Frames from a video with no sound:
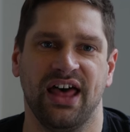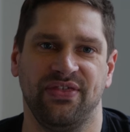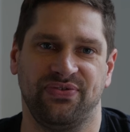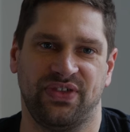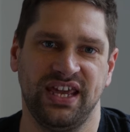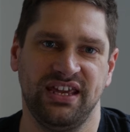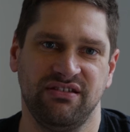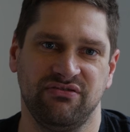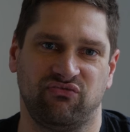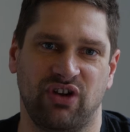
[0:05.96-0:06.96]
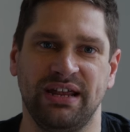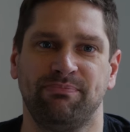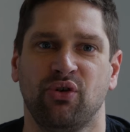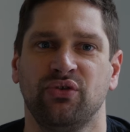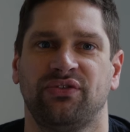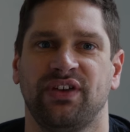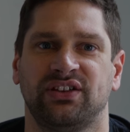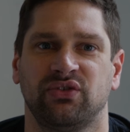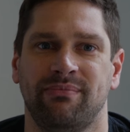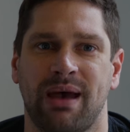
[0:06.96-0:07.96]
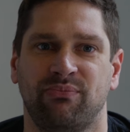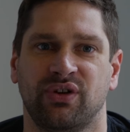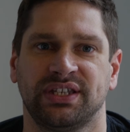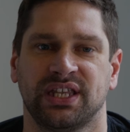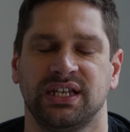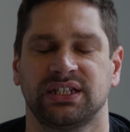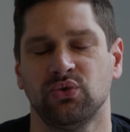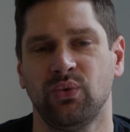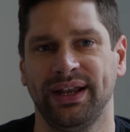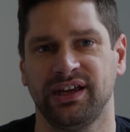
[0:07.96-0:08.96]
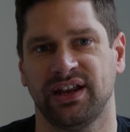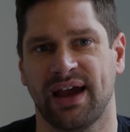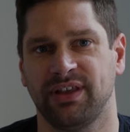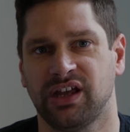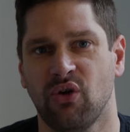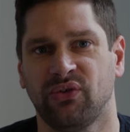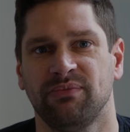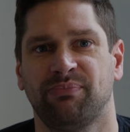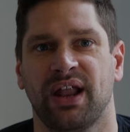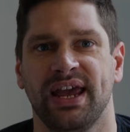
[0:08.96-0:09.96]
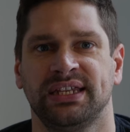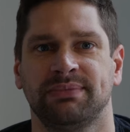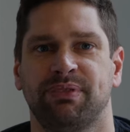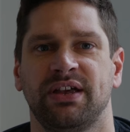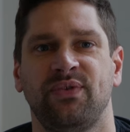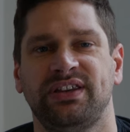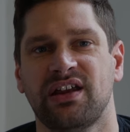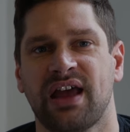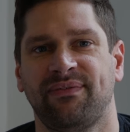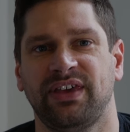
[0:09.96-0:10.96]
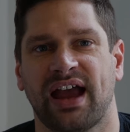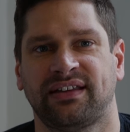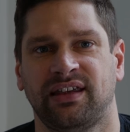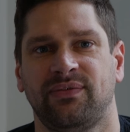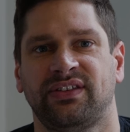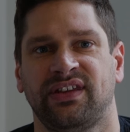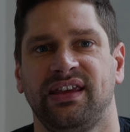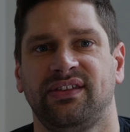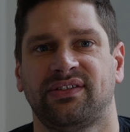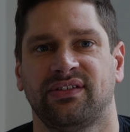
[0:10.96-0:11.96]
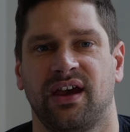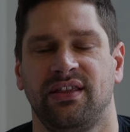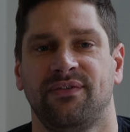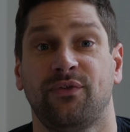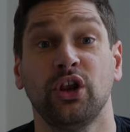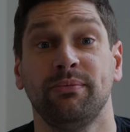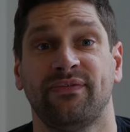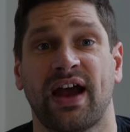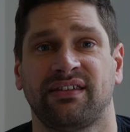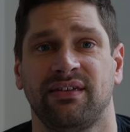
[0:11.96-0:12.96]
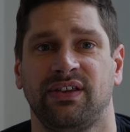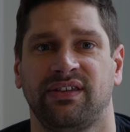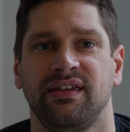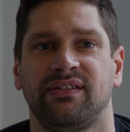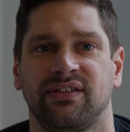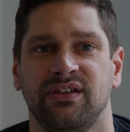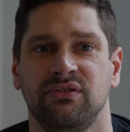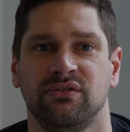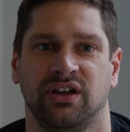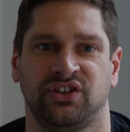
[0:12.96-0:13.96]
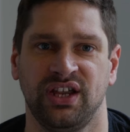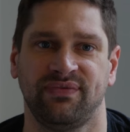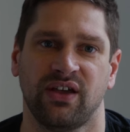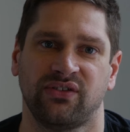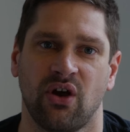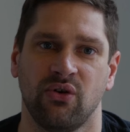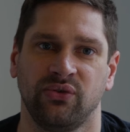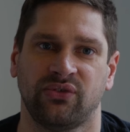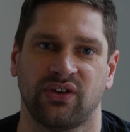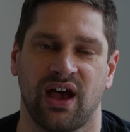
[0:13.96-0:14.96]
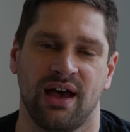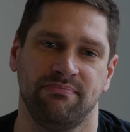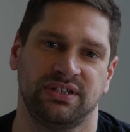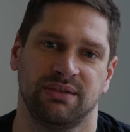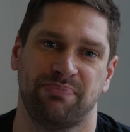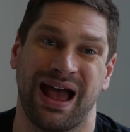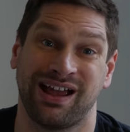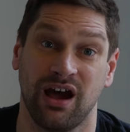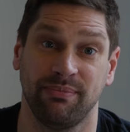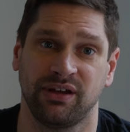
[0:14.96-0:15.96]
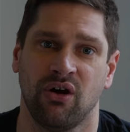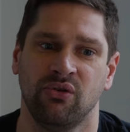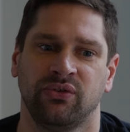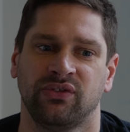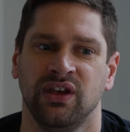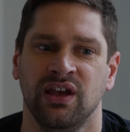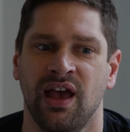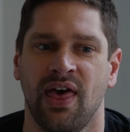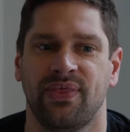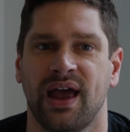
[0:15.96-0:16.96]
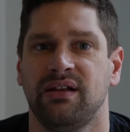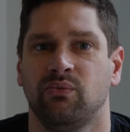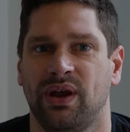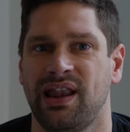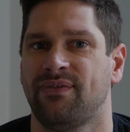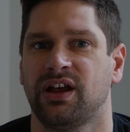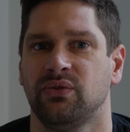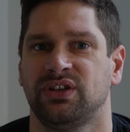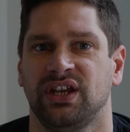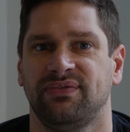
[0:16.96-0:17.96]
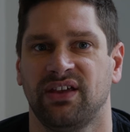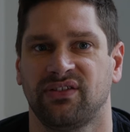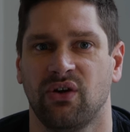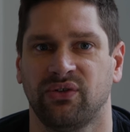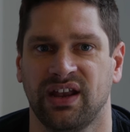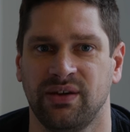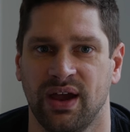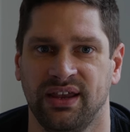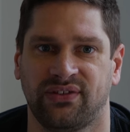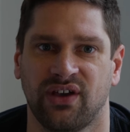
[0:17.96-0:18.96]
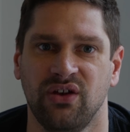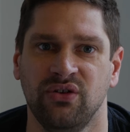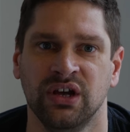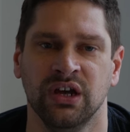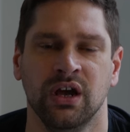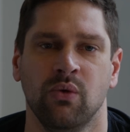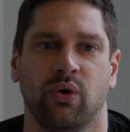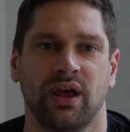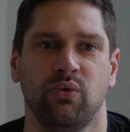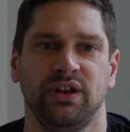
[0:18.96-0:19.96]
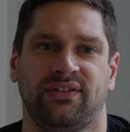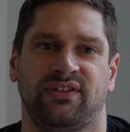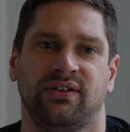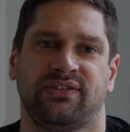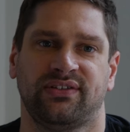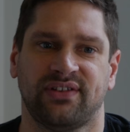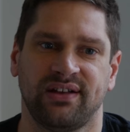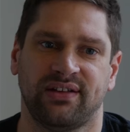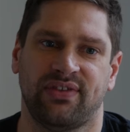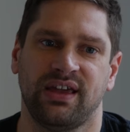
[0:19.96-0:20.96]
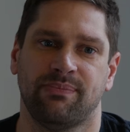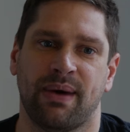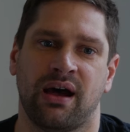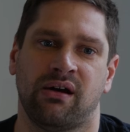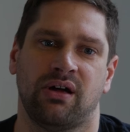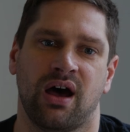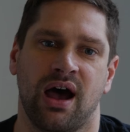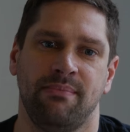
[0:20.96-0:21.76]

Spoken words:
The really important thing to remember is that it's all well and good having the goals in place, but if we don't have the activities and the volume of activity to achieve those goals, to back up the goals, then we're never going to achieve those goals anyway. So what I want you to do is to start to think about,